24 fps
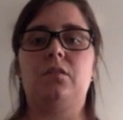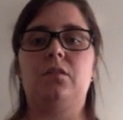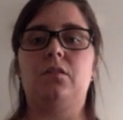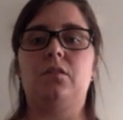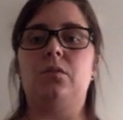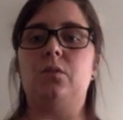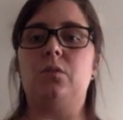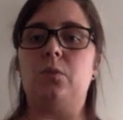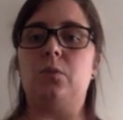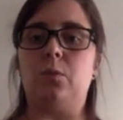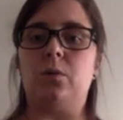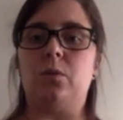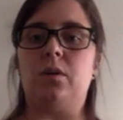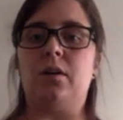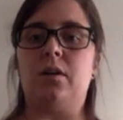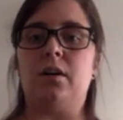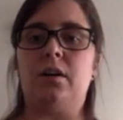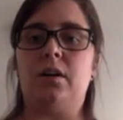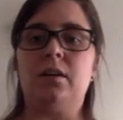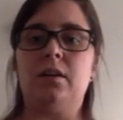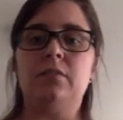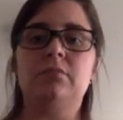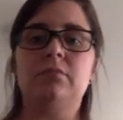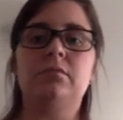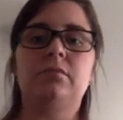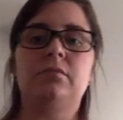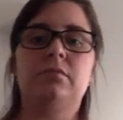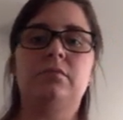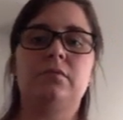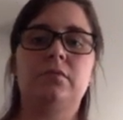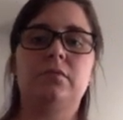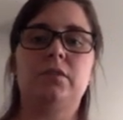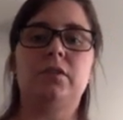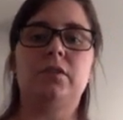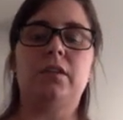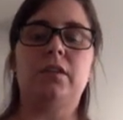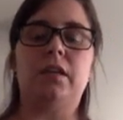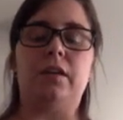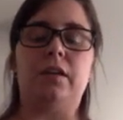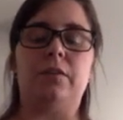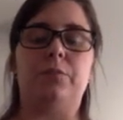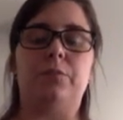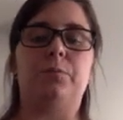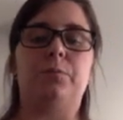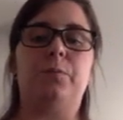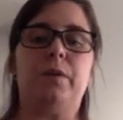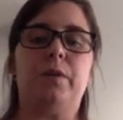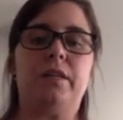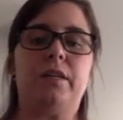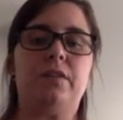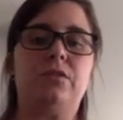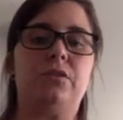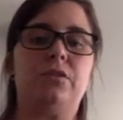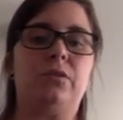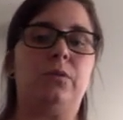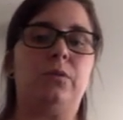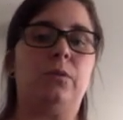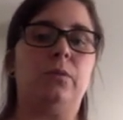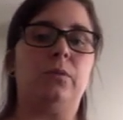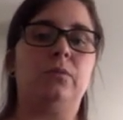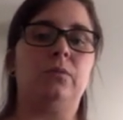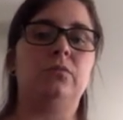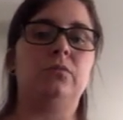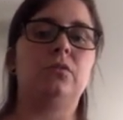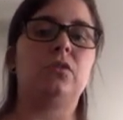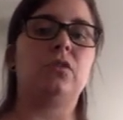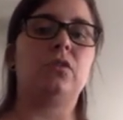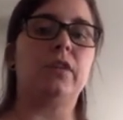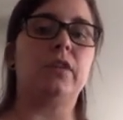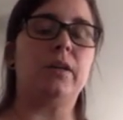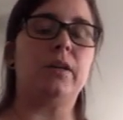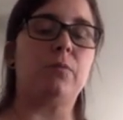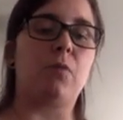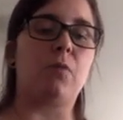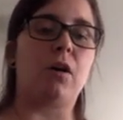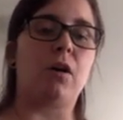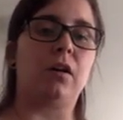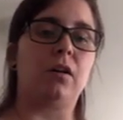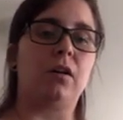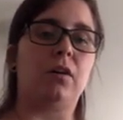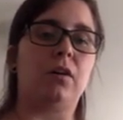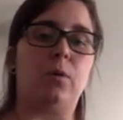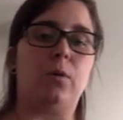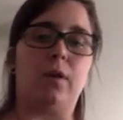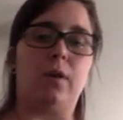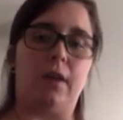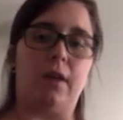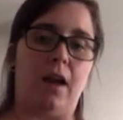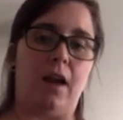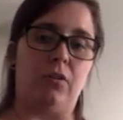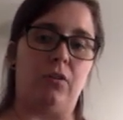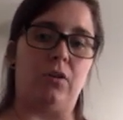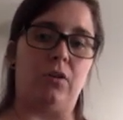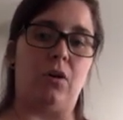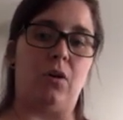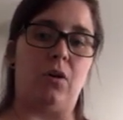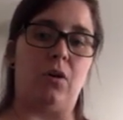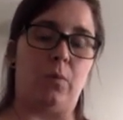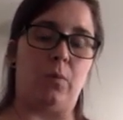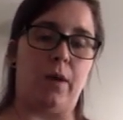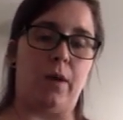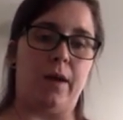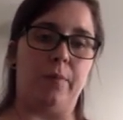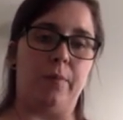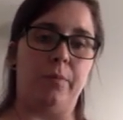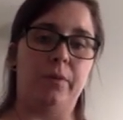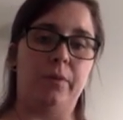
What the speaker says: We can do clean water or an alcohol wipe.